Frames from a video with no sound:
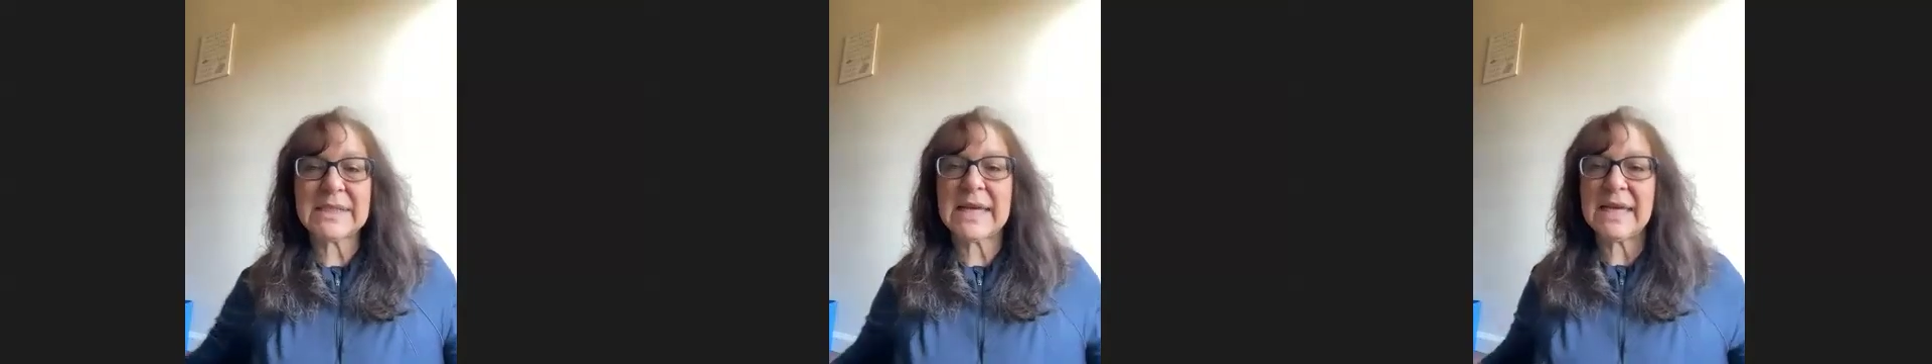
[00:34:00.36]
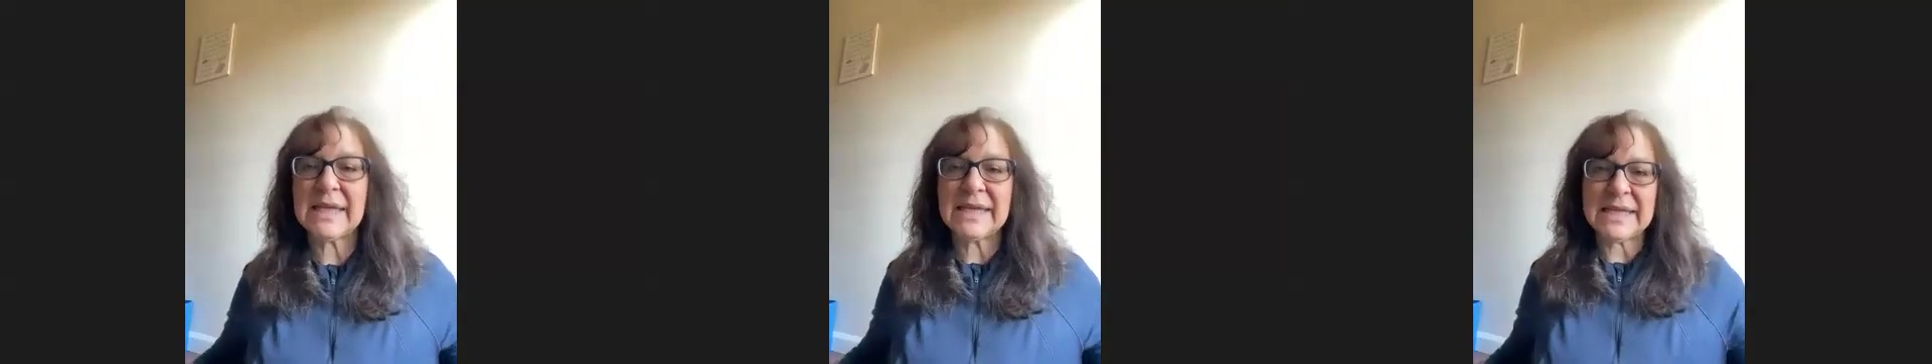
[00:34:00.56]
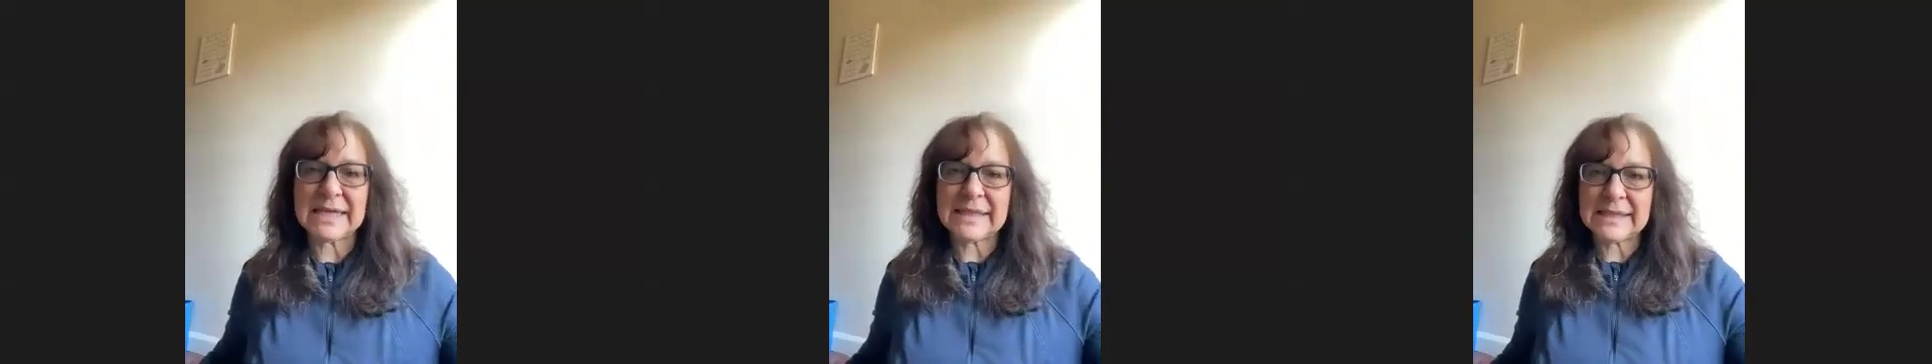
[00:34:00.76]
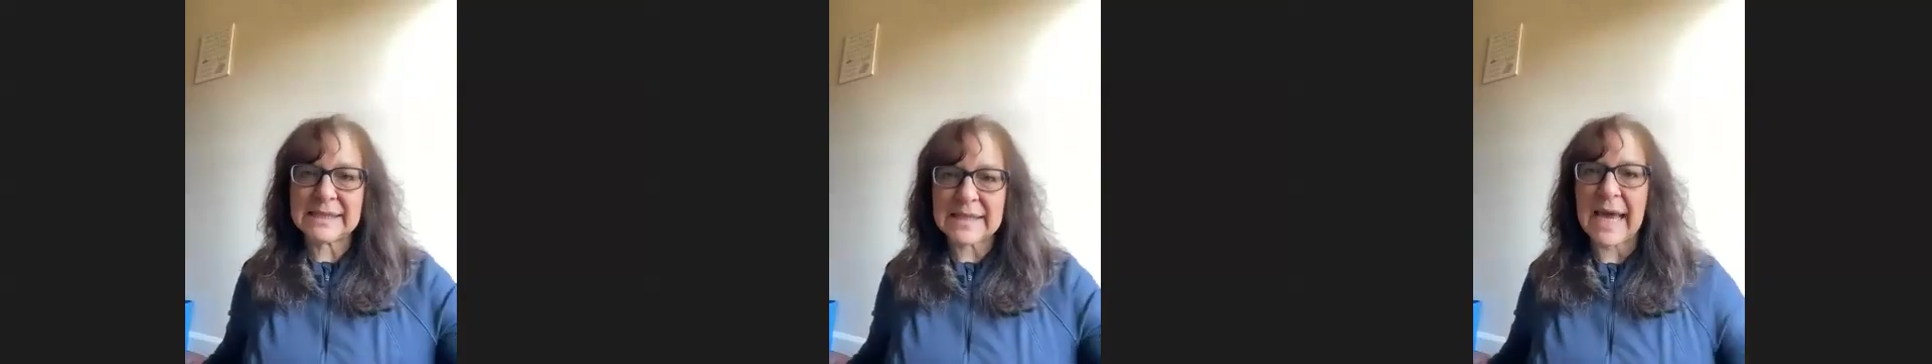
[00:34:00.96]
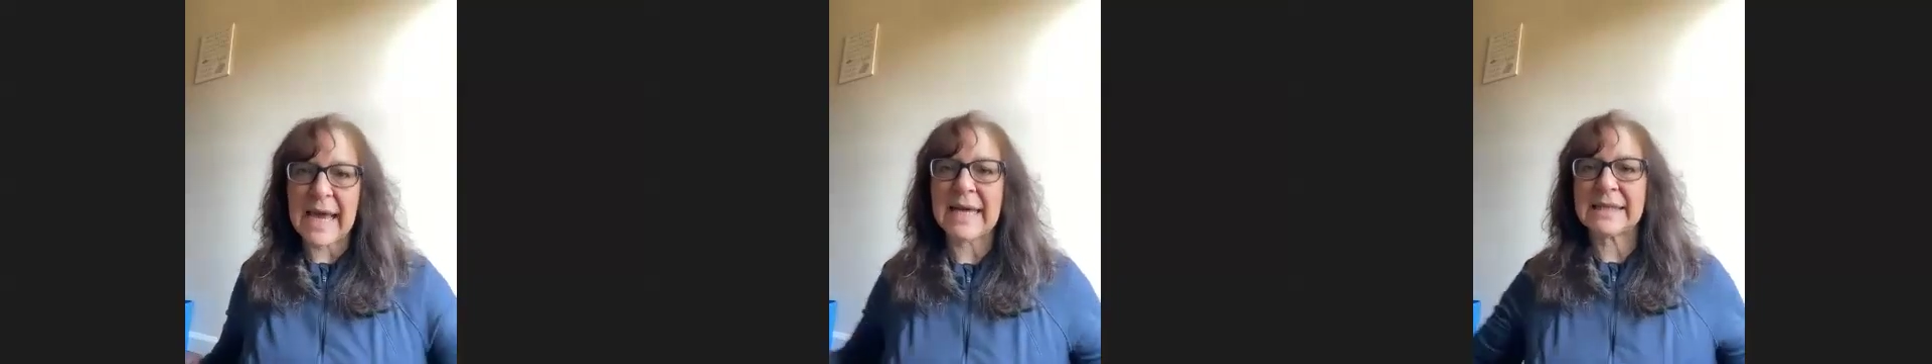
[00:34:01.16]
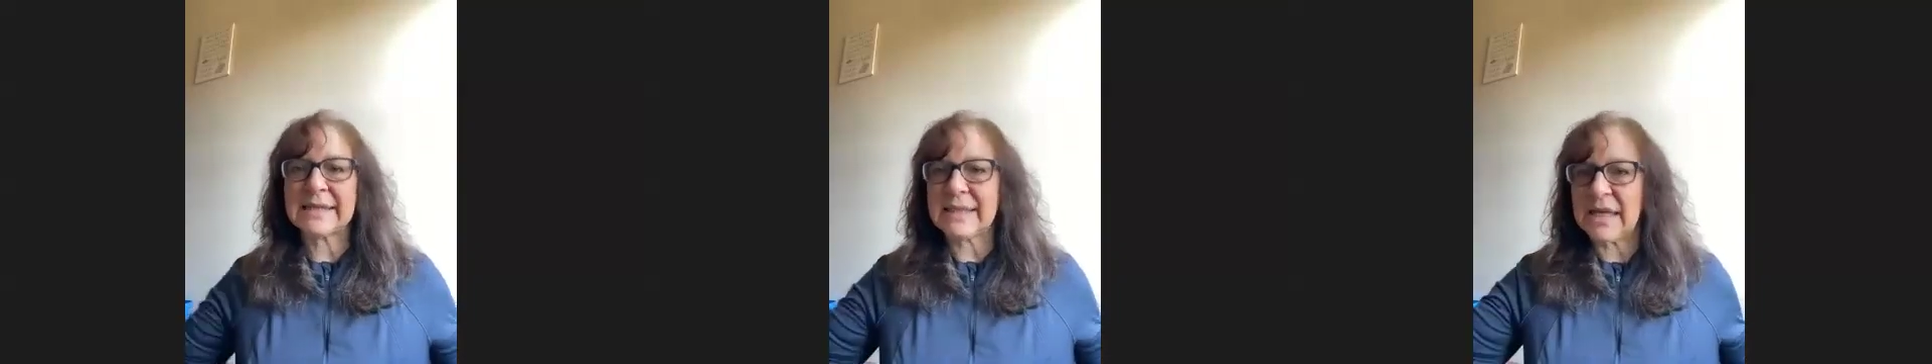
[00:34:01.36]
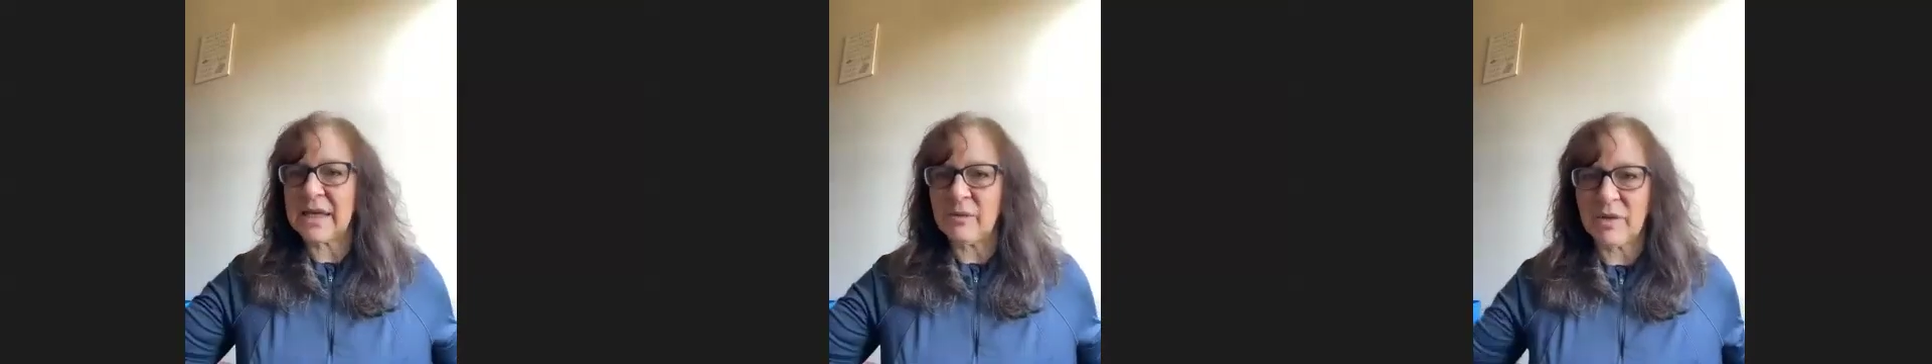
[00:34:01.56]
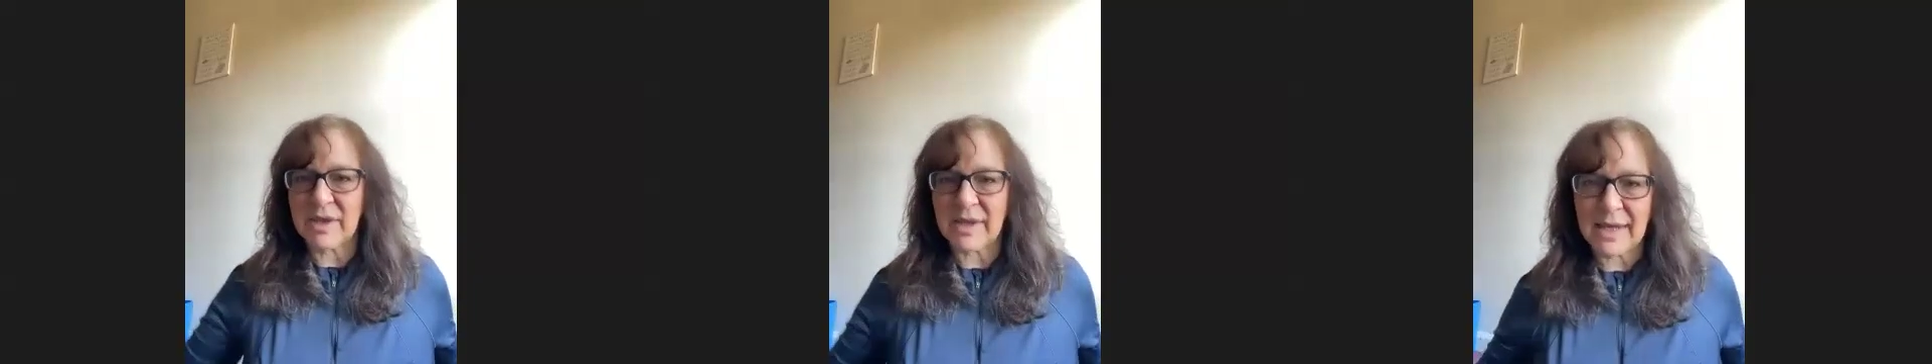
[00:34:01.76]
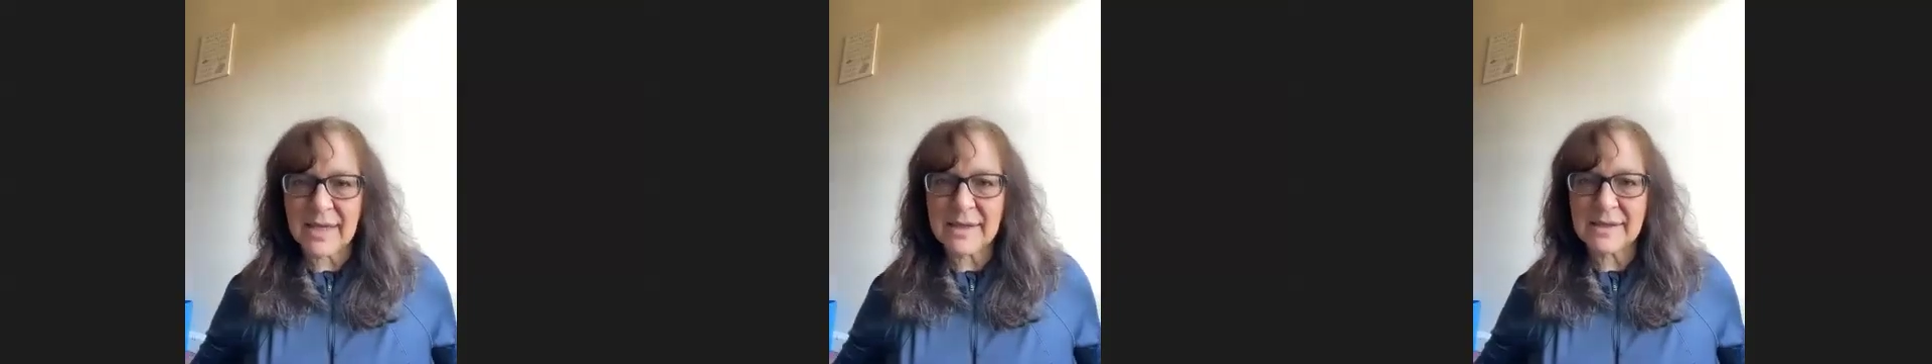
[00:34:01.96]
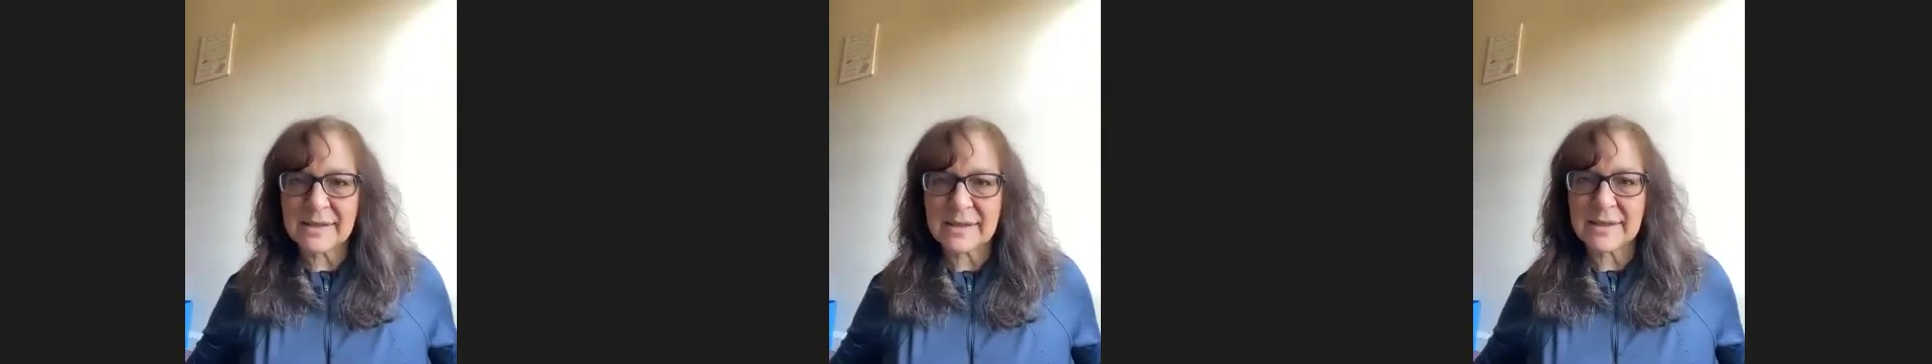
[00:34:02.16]
be saying the exact same
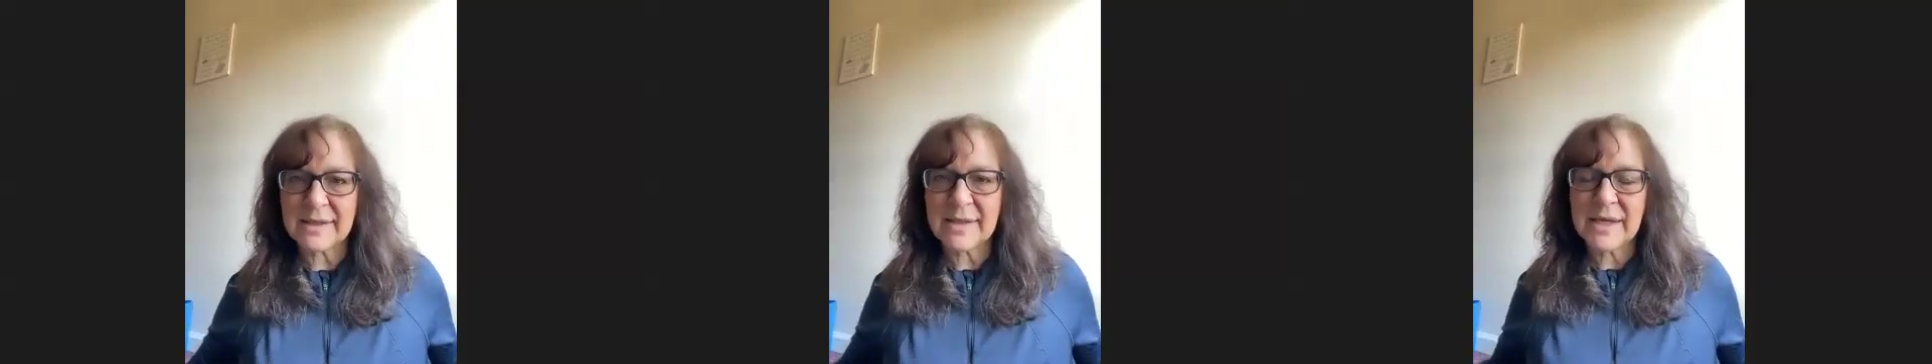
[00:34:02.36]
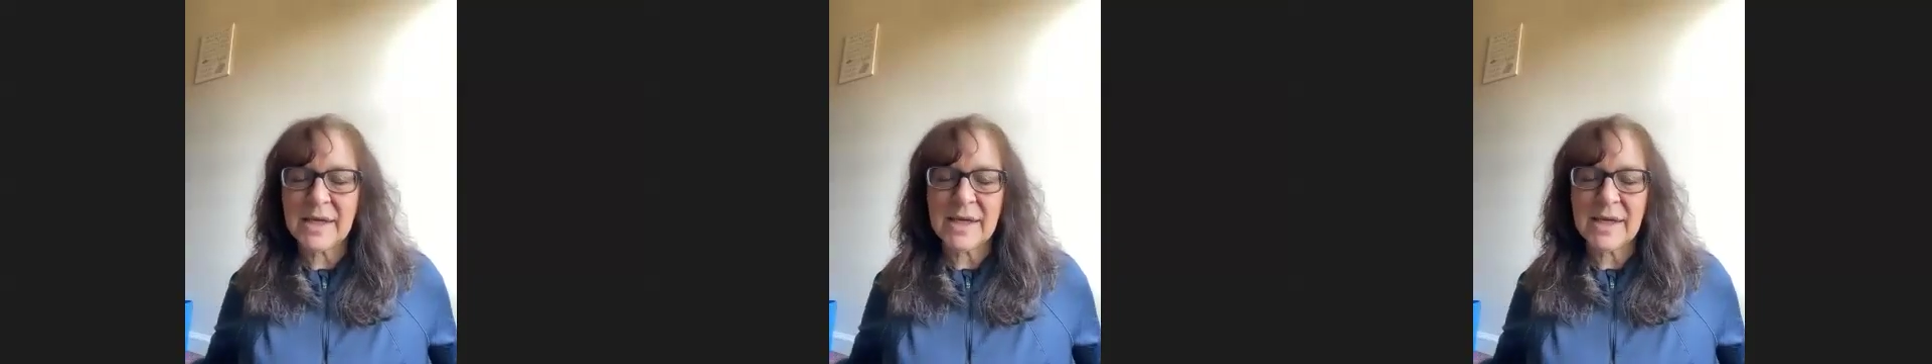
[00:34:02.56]
things,